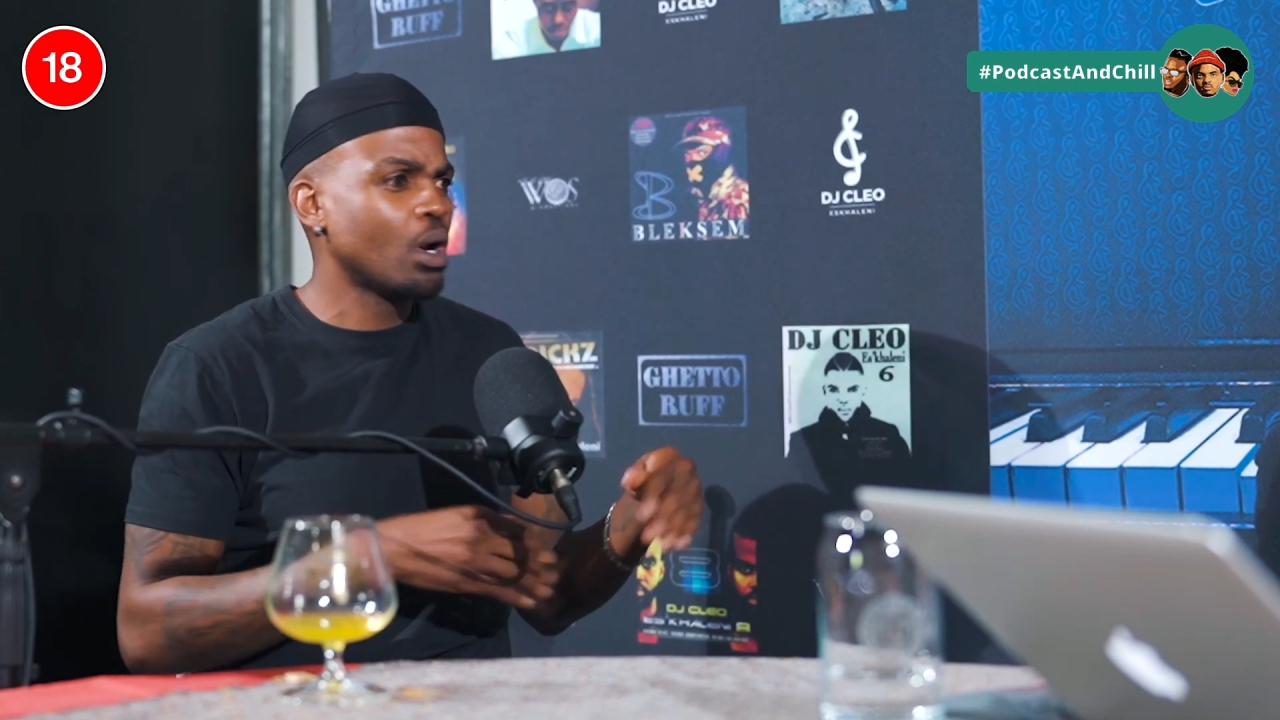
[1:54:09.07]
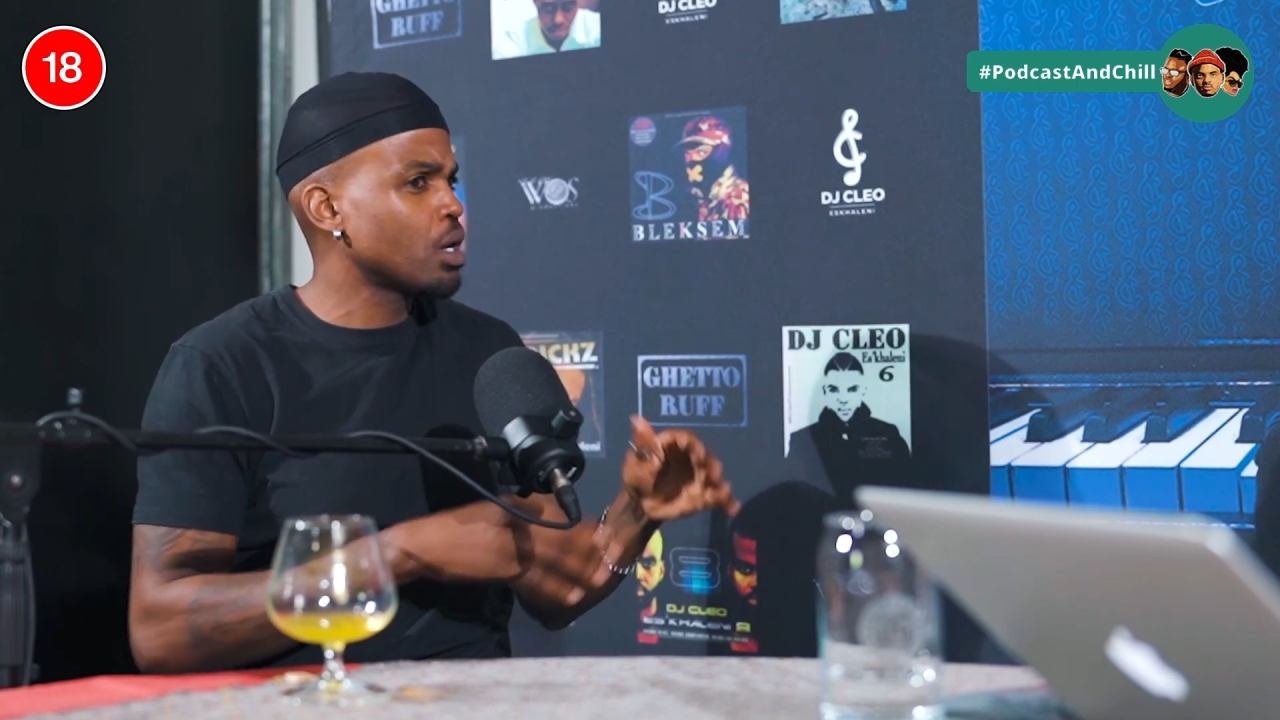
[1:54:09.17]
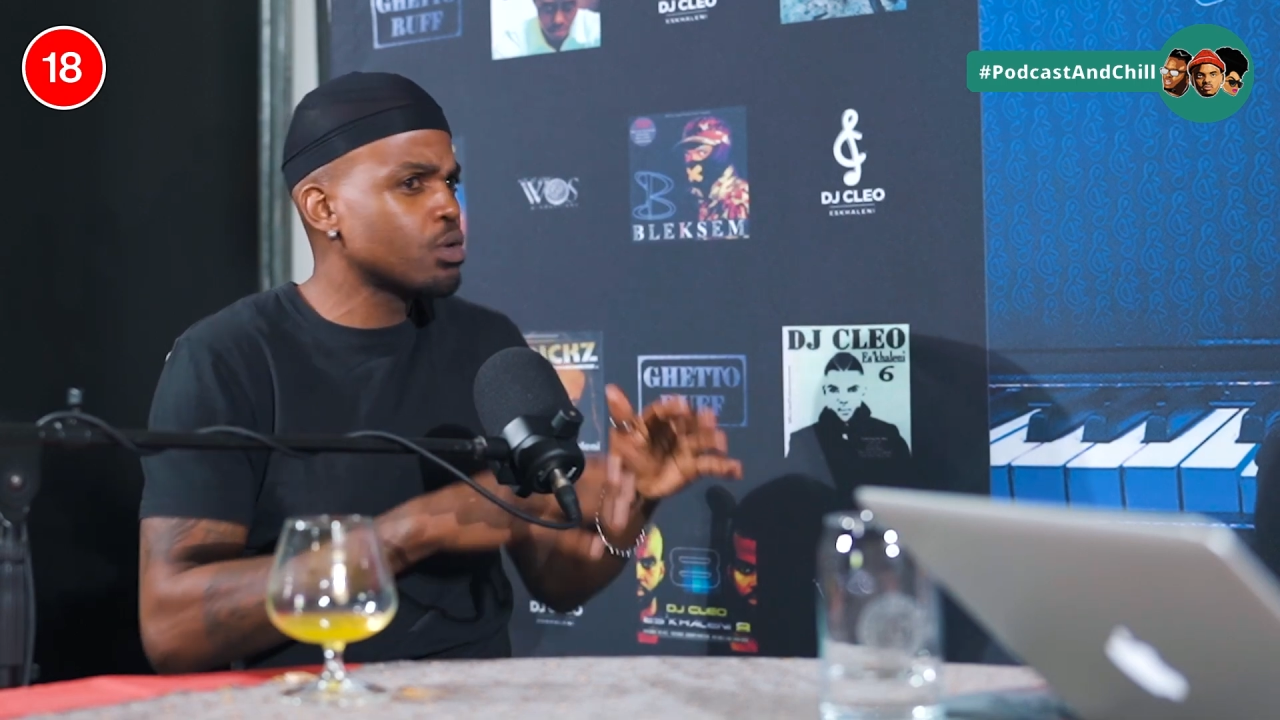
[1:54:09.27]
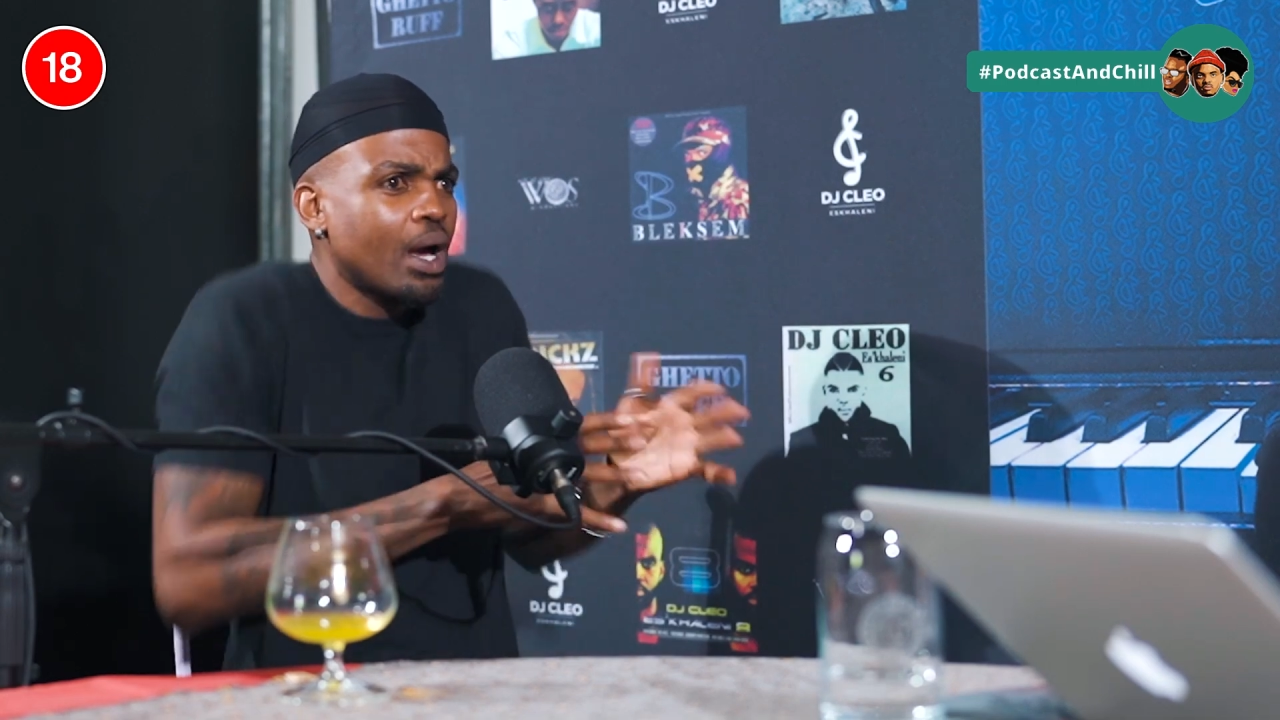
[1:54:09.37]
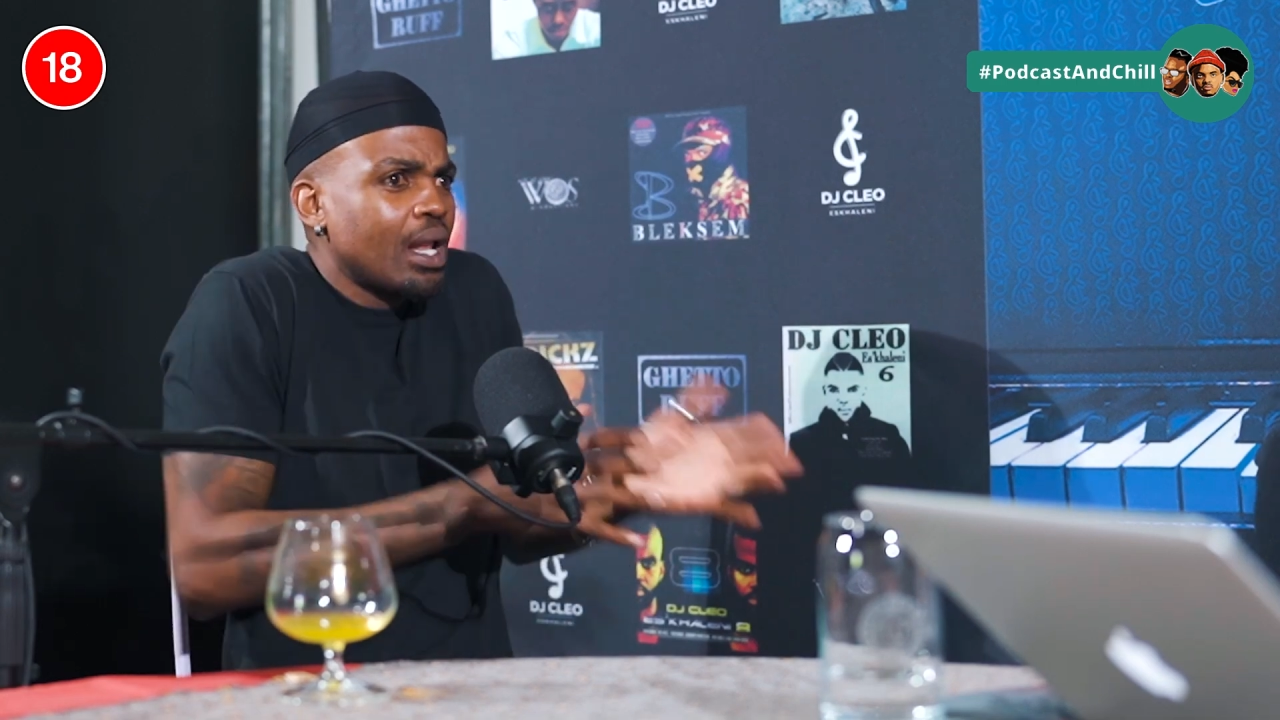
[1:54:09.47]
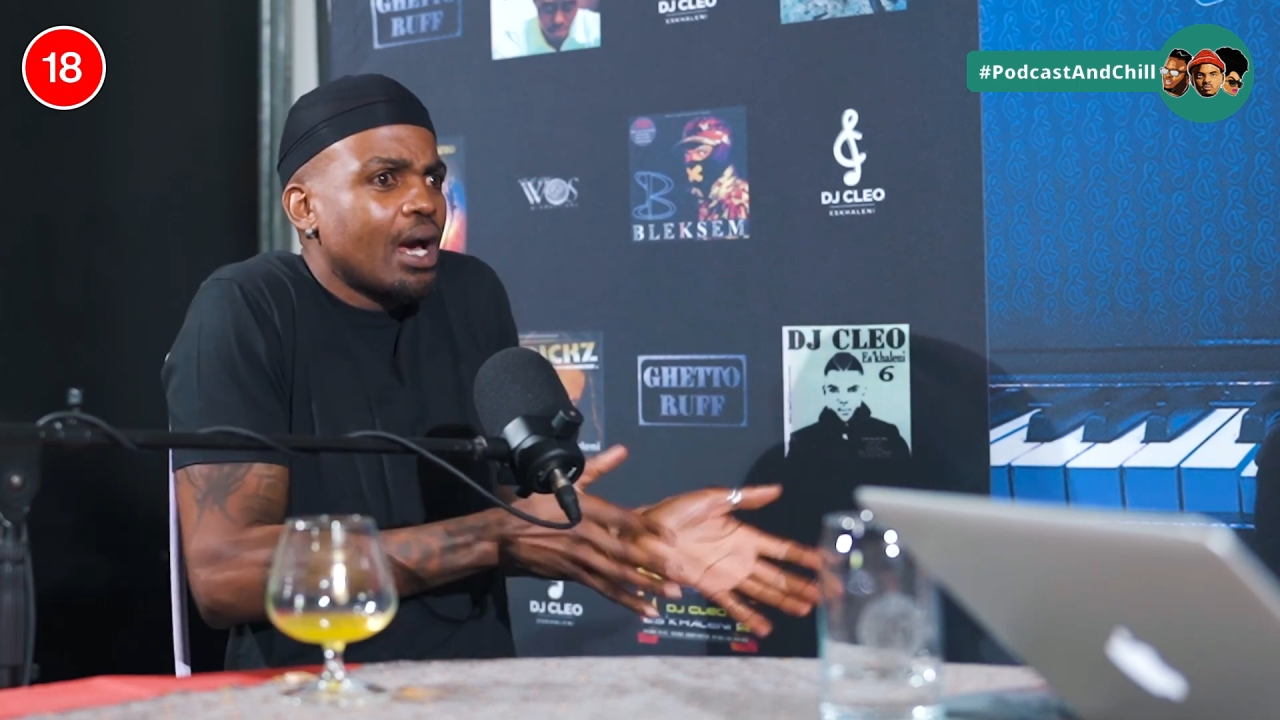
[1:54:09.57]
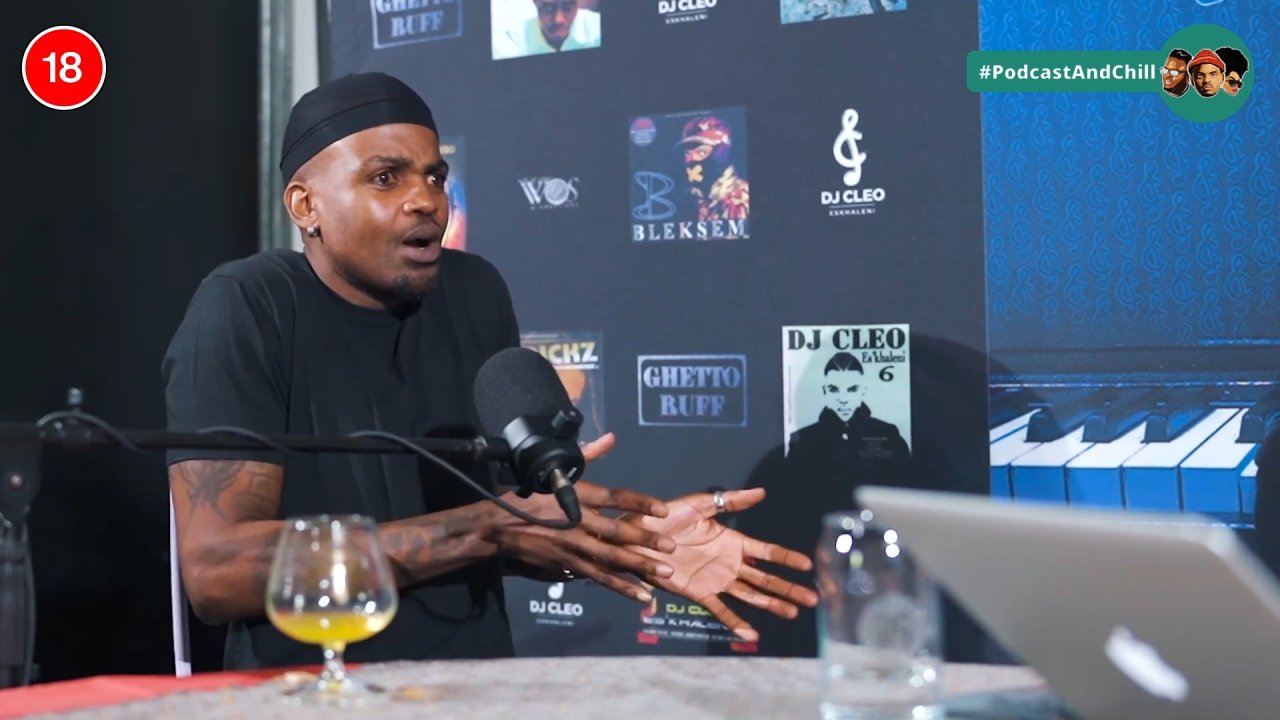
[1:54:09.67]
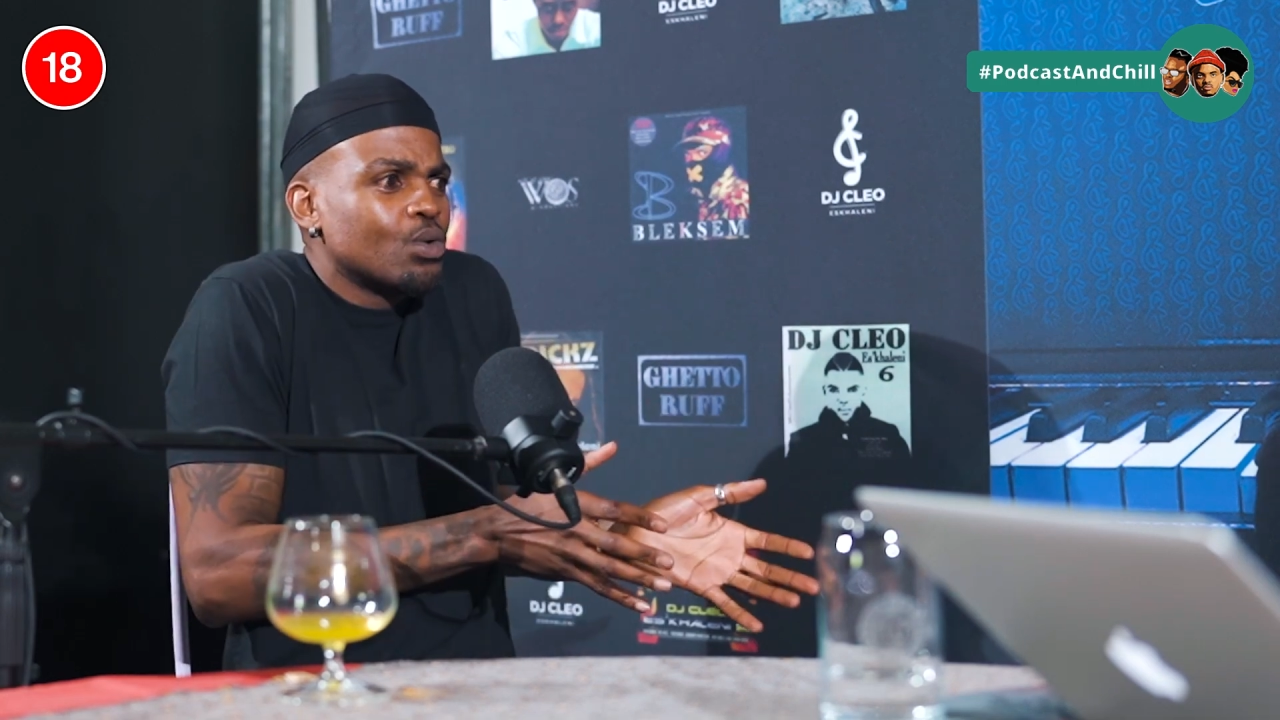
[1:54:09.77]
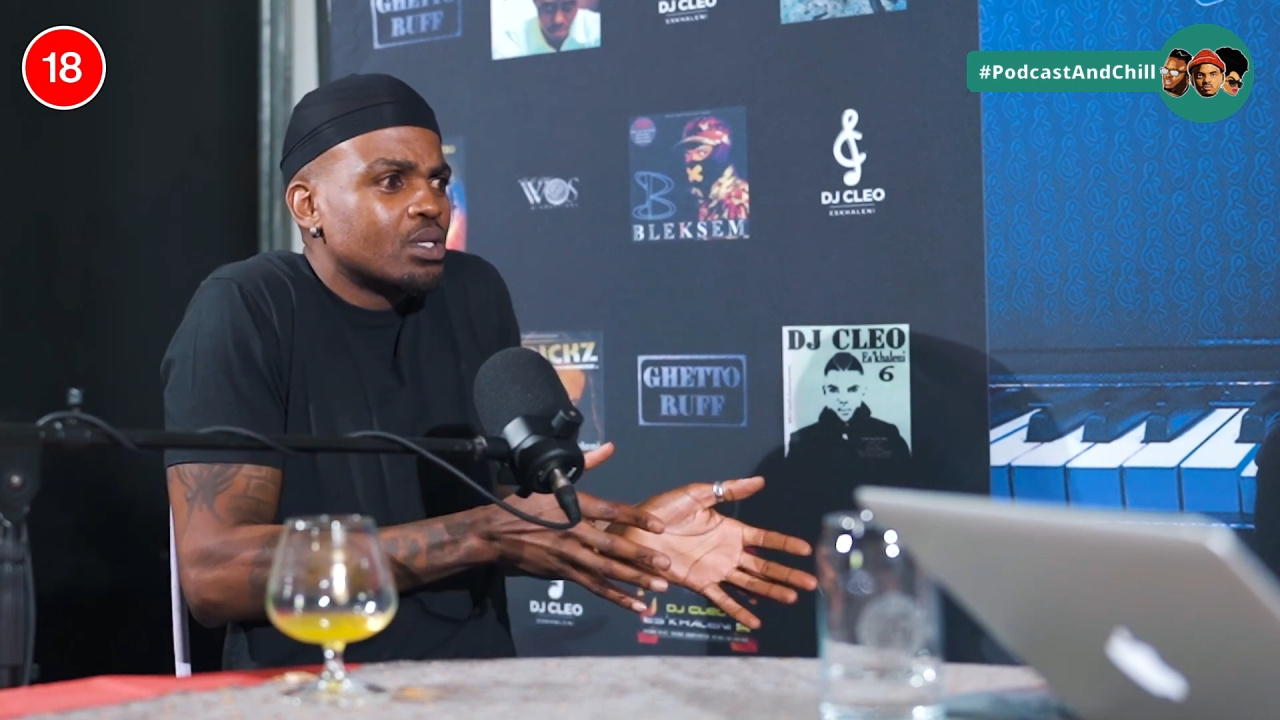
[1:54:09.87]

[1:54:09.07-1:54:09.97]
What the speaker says: you are allowed.